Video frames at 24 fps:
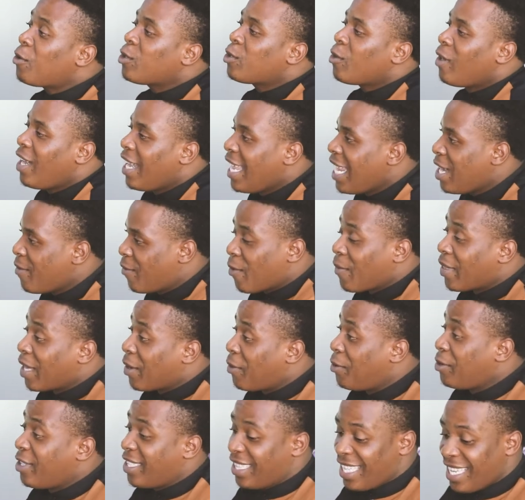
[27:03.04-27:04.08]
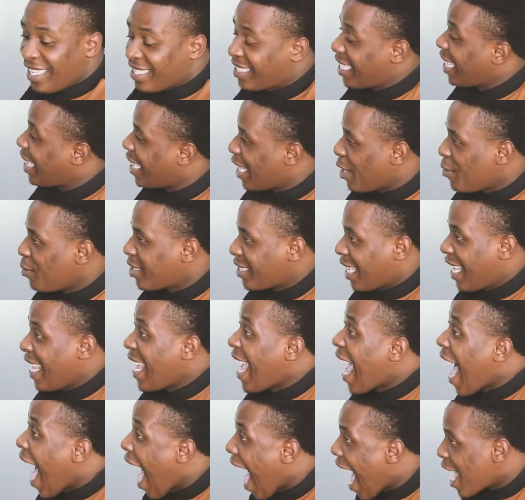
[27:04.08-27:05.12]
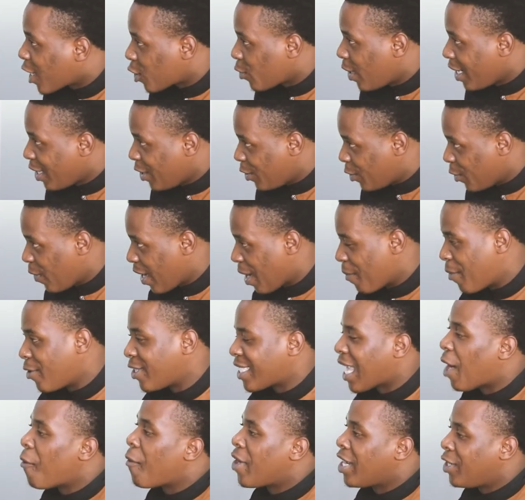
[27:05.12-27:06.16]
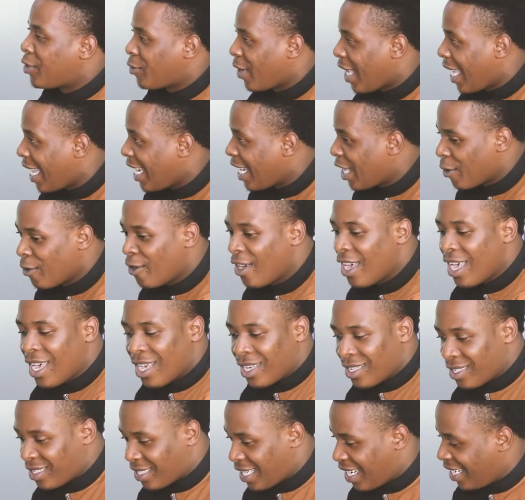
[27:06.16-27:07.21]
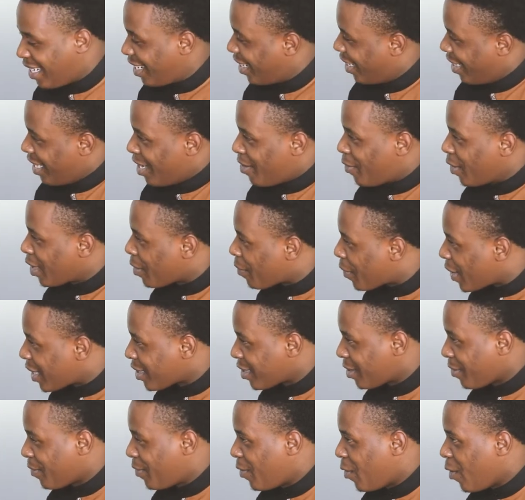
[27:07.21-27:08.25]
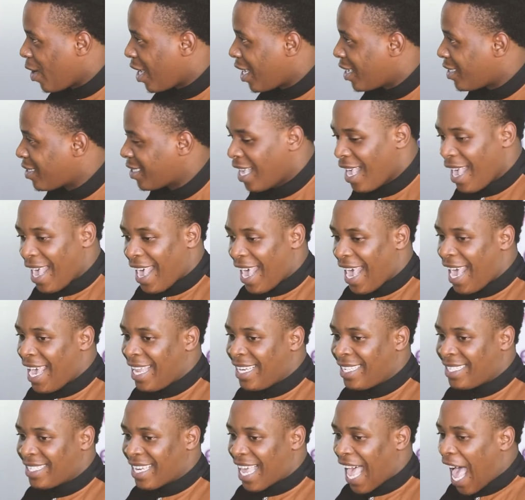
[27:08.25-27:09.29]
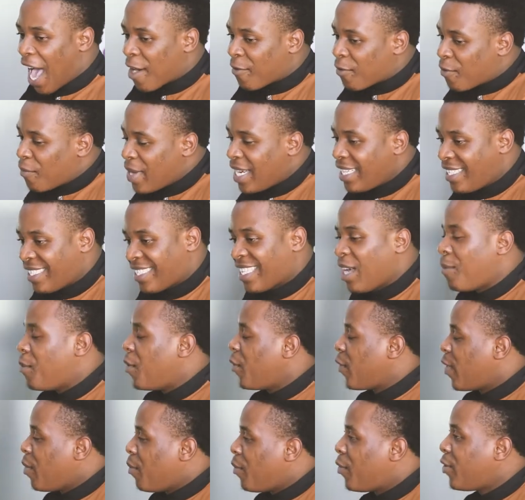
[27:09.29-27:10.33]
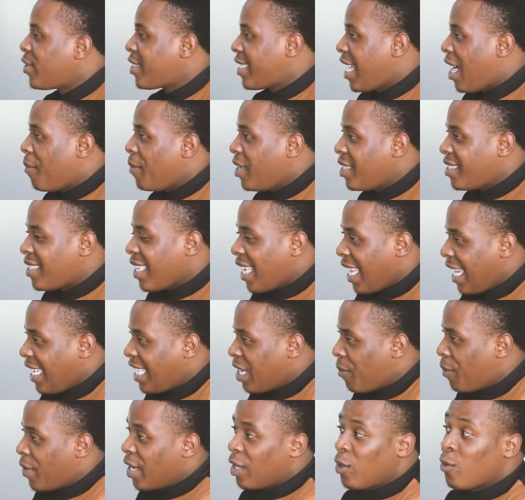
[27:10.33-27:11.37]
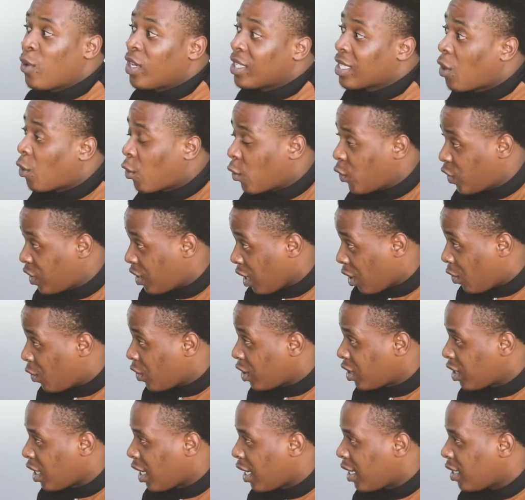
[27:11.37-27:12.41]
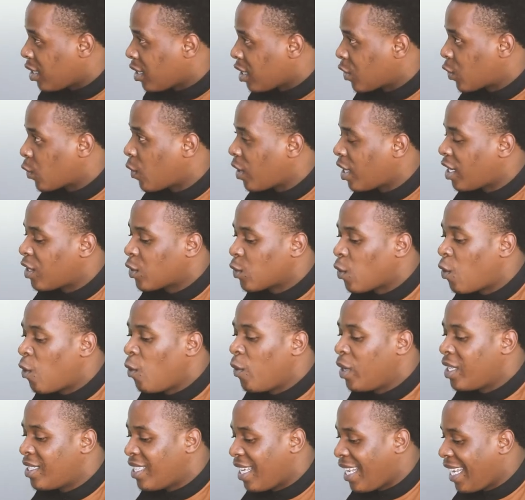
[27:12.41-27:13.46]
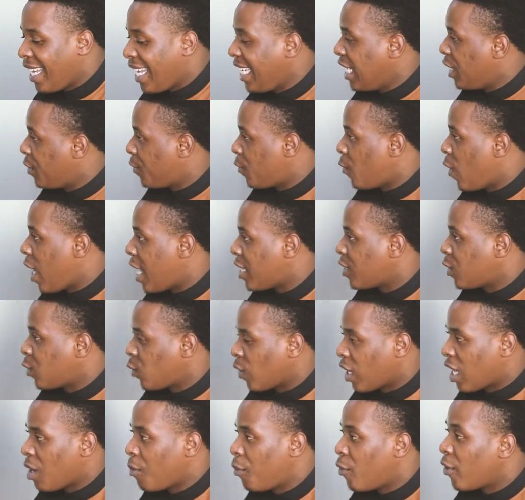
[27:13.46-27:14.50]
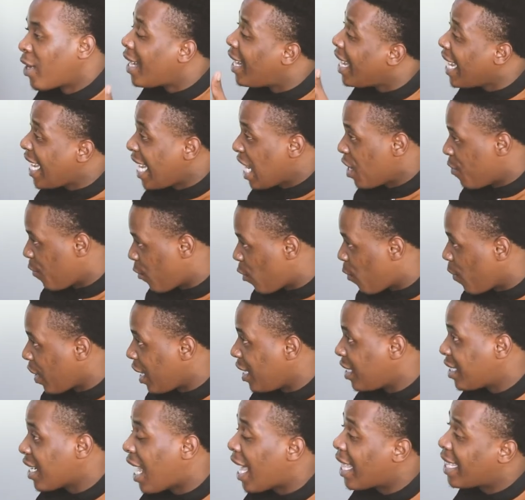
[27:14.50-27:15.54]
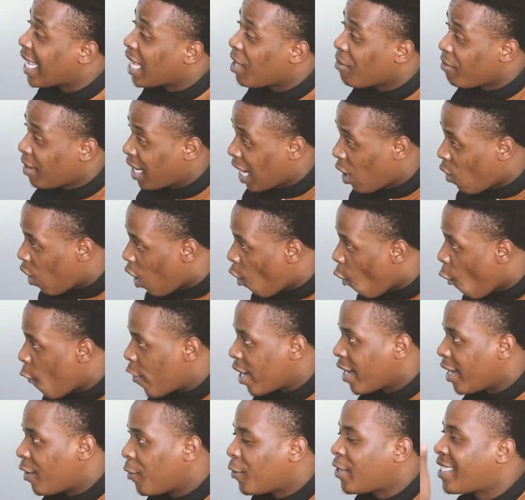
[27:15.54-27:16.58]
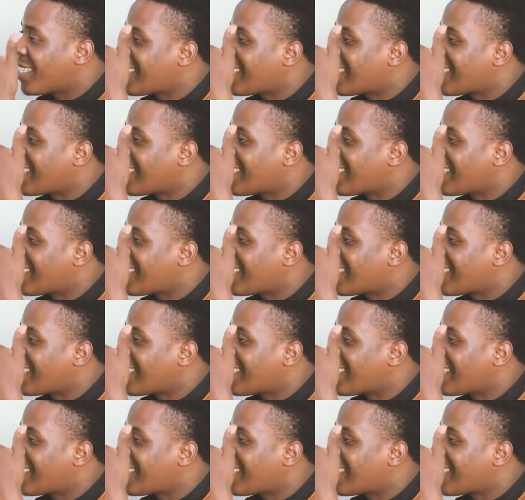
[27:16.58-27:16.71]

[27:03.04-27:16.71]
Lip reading: also learn from the good things that the youth here are actually doing? Because I went to LU, studied there for the past 4 years, and I've met some of the most amazing entrepreneurs across the continent. So there's always a need for us to keep on learning from each other, even our own, not